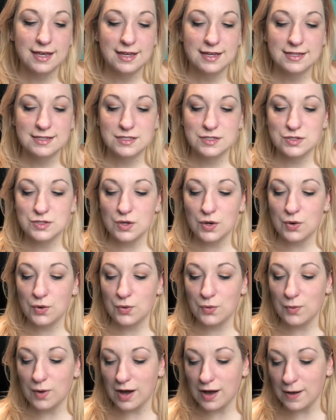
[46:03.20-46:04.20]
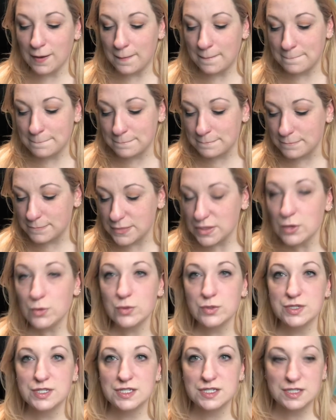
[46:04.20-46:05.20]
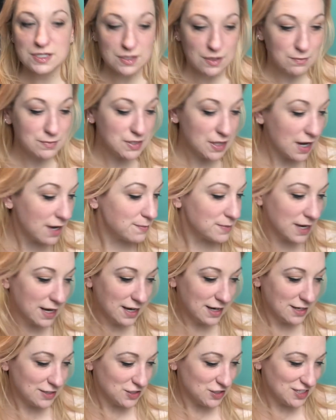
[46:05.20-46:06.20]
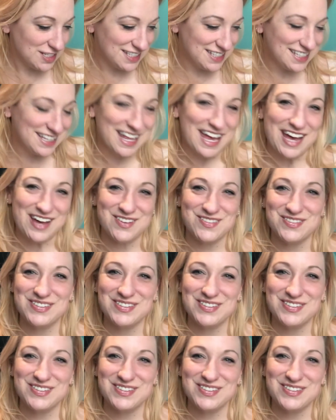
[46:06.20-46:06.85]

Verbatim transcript: So um, there were some times, I actually still have